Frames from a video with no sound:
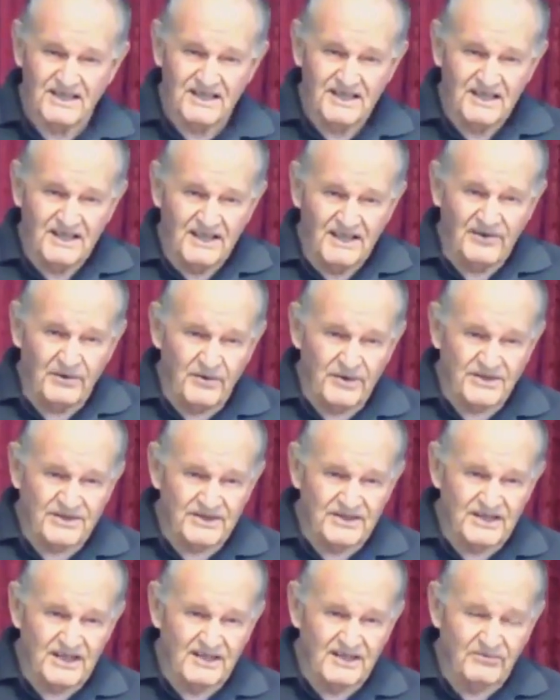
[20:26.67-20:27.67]
Now, if I wanted to
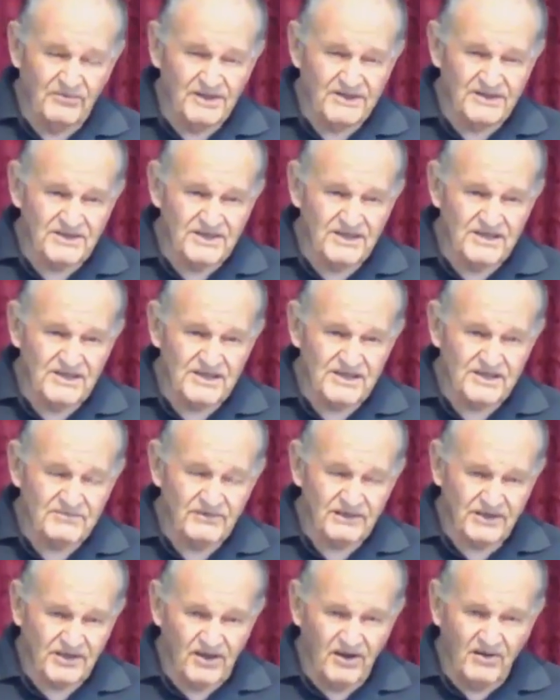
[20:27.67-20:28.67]
know what Jesus, what
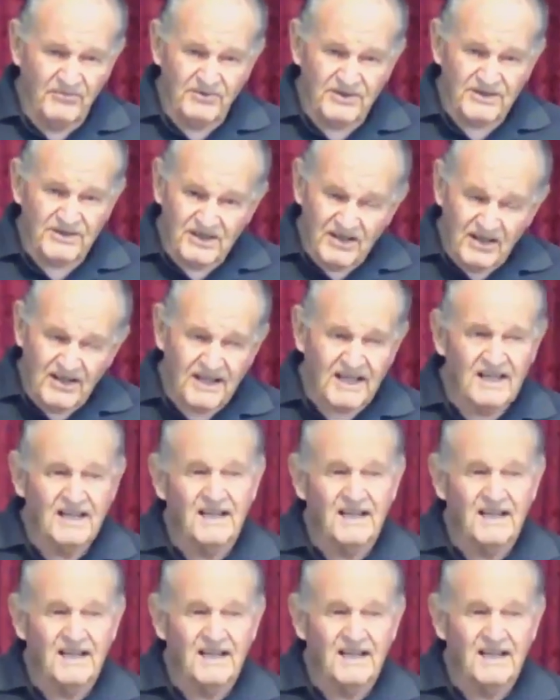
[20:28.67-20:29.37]
God was like,